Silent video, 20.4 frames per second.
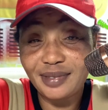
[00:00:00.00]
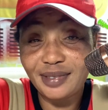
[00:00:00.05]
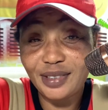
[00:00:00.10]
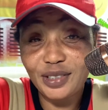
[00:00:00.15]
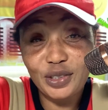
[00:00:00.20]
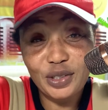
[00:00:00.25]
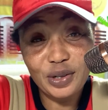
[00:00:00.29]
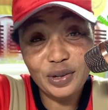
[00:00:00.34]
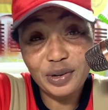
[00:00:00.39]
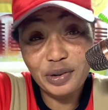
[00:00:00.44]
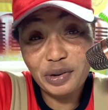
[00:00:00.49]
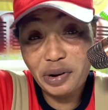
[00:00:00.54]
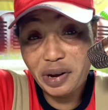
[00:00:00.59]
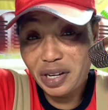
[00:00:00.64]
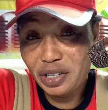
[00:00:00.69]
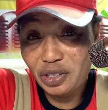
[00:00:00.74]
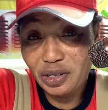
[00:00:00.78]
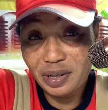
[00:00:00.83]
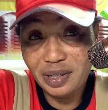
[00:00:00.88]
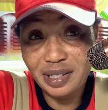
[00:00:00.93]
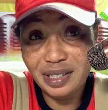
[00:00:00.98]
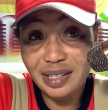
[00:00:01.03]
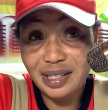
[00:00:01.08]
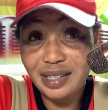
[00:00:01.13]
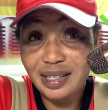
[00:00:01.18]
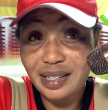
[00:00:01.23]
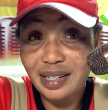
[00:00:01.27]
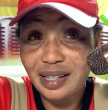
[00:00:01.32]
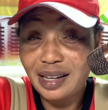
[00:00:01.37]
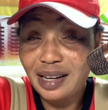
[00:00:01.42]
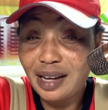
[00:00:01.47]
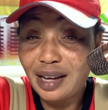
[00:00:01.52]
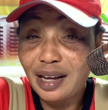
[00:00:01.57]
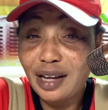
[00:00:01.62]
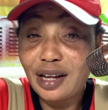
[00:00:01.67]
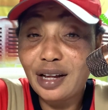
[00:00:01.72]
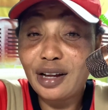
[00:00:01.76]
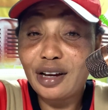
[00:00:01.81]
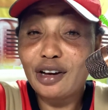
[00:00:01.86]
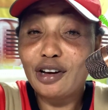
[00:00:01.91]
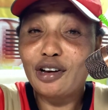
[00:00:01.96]
So Christians,
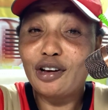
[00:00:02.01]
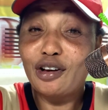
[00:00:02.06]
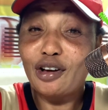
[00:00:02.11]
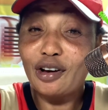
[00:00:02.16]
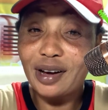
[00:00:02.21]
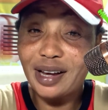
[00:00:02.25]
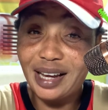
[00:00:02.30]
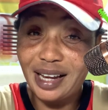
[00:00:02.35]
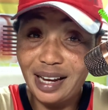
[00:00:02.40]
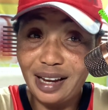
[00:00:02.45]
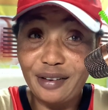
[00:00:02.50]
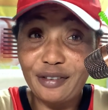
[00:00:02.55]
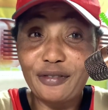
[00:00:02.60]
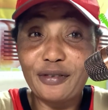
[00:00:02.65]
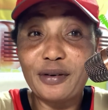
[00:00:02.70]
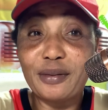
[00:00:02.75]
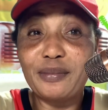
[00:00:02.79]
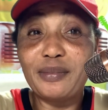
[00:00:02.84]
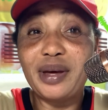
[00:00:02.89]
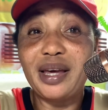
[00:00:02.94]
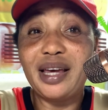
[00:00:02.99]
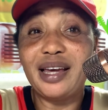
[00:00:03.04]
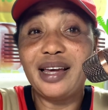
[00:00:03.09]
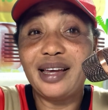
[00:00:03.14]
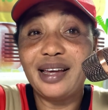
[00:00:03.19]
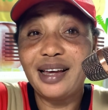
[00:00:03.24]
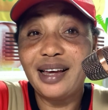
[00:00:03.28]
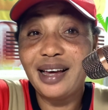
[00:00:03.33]
luckily for me,